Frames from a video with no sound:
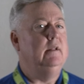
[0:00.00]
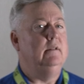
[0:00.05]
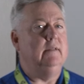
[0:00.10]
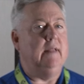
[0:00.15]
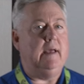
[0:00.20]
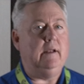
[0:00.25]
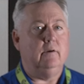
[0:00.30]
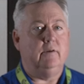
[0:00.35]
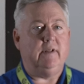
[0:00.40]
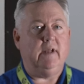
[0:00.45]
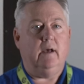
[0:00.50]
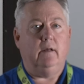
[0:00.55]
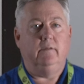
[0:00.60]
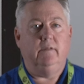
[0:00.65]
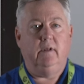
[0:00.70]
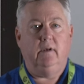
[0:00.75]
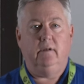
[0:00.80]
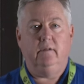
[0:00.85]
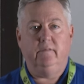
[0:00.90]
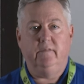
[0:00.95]
later down
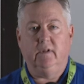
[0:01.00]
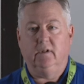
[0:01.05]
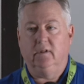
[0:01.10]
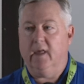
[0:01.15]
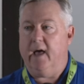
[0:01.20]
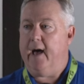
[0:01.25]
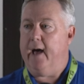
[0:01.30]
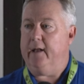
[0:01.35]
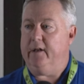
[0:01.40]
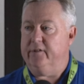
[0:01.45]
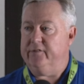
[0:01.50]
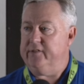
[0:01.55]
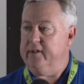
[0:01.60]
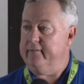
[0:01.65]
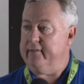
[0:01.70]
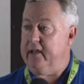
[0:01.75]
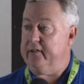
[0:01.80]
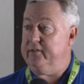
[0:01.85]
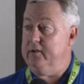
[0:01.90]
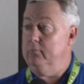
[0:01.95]
the line, instead
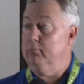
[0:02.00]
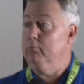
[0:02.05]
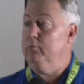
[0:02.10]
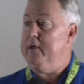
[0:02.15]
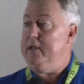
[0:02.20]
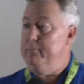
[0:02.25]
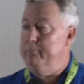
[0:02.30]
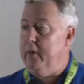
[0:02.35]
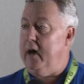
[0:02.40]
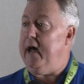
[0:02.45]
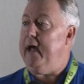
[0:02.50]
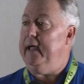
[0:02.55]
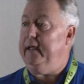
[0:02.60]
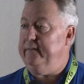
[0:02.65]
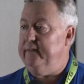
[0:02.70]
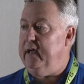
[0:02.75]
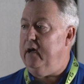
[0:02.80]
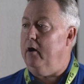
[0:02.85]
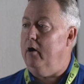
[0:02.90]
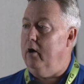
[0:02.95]
of actually rebuying
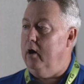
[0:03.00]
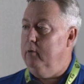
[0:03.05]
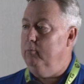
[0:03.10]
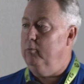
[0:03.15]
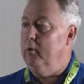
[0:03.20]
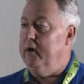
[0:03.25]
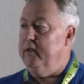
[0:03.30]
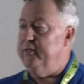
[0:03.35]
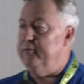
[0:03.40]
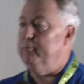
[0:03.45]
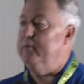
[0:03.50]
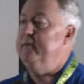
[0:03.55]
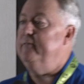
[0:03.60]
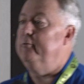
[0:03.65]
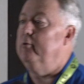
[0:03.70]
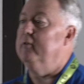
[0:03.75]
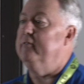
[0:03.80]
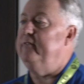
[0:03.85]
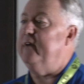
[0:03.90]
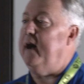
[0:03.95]
that hardware 3,
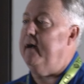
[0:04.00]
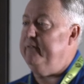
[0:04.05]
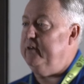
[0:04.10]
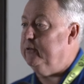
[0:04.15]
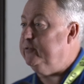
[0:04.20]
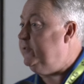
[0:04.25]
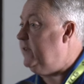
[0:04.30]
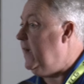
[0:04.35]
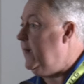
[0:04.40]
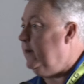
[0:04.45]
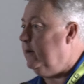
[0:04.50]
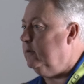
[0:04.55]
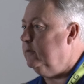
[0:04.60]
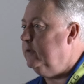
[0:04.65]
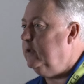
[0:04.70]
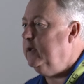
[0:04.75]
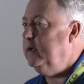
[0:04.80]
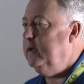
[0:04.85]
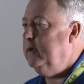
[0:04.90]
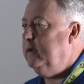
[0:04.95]
4, 5 years
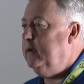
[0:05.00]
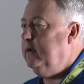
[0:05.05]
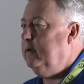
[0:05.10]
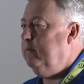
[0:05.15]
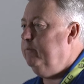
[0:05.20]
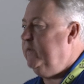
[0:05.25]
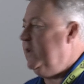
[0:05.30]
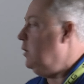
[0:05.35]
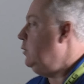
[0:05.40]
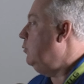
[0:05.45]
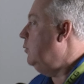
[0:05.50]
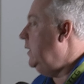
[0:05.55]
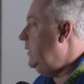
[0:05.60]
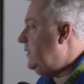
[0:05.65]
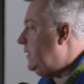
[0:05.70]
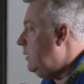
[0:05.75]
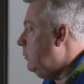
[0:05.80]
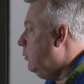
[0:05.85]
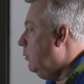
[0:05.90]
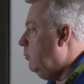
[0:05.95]
down, they'll go and
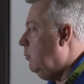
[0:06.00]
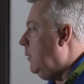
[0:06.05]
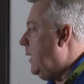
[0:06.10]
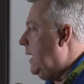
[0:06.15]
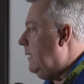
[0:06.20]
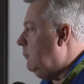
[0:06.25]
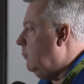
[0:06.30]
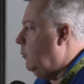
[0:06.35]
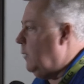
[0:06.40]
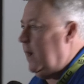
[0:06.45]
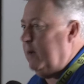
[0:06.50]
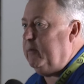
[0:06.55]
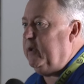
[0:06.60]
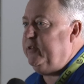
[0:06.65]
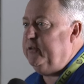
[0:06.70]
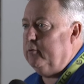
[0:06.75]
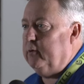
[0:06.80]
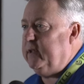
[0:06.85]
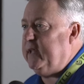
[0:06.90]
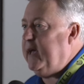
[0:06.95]
say, well, why am I
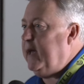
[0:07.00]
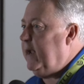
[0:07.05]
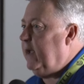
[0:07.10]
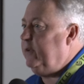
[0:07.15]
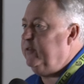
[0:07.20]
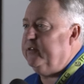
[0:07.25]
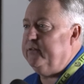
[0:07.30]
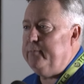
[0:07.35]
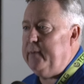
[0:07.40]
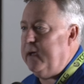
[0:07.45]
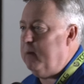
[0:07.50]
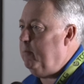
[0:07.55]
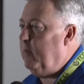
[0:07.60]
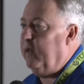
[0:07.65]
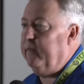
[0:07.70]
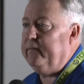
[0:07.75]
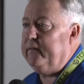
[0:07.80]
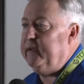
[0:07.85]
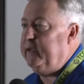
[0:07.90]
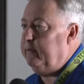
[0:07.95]
doing that? I can just pay a
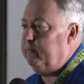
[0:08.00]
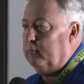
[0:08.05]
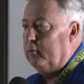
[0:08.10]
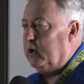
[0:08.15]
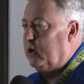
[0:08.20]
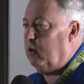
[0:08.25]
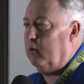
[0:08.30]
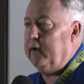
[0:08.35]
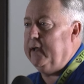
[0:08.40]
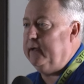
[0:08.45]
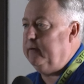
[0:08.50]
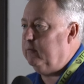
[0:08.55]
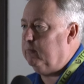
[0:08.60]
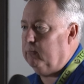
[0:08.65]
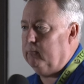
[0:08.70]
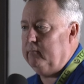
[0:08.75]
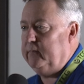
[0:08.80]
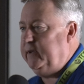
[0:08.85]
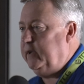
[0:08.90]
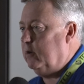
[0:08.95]
monthly
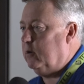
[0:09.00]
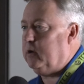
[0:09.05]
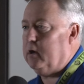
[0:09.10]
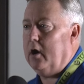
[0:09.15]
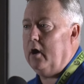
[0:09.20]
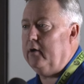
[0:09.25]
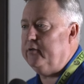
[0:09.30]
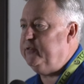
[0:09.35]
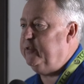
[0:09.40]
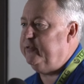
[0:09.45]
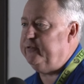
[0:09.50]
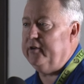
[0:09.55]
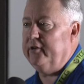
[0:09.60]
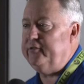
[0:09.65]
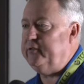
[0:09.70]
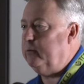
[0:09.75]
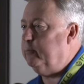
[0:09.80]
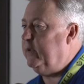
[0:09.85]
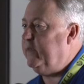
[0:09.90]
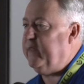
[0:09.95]
recurring, you know, cost
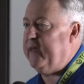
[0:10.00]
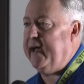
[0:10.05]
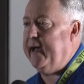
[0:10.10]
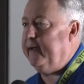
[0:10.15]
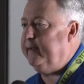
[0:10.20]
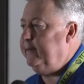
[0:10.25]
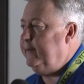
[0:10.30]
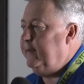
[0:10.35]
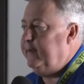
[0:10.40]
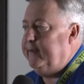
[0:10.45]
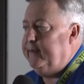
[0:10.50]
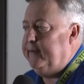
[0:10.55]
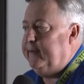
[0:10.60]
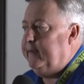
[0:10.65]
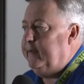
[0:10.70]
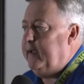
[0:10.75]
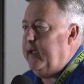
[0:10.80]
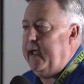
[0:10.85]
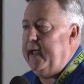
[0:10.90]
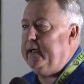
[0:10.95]
associated with that
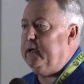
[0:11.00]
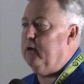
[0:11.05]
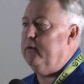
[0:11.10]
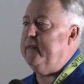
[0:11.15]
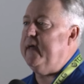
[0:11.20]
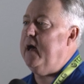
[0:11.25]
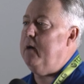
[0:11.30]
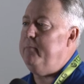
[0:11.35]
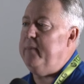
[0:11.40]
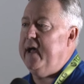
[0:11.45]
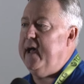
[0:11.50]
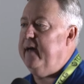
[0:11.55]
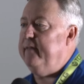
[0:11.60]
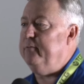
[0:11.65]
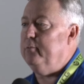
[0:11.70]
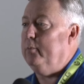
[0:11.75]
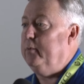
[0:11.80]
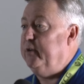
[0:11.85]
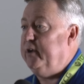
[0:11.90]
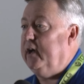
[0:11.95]
and go that path
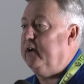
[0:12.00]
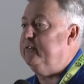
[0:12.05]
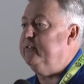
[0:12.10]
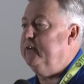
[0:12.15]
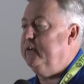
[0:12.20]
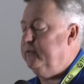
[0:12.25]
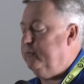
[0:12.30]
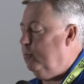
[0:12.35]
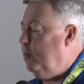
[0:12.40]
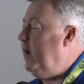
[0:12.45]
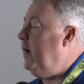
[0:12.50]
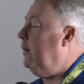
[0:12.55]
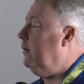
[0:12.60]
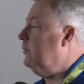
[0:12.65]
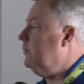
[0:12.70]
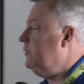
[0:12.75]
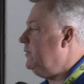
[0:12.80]
for reduction as well.